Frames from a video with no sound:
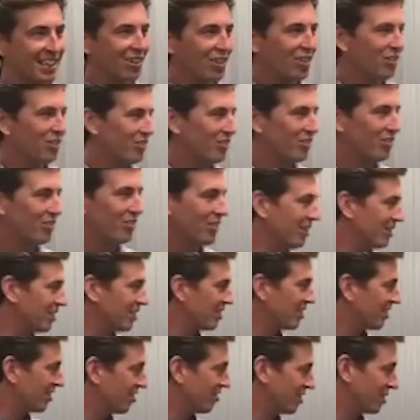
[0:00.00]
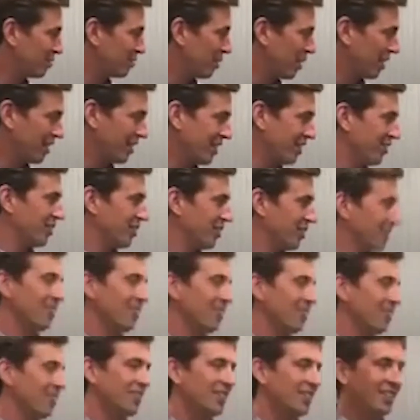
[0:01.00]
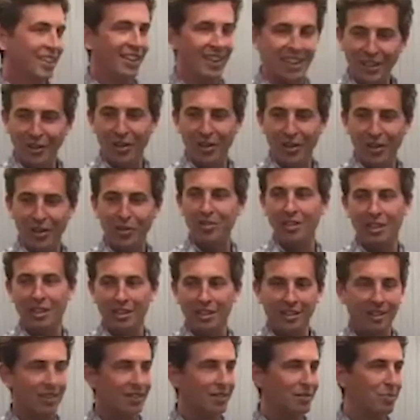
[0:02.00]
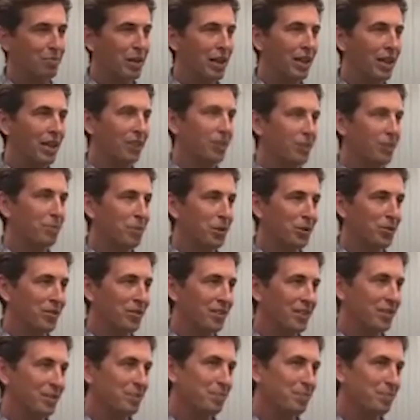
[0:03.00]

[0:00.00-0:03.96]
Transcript: lot of our stuff is brand new. It looks like mainly computers.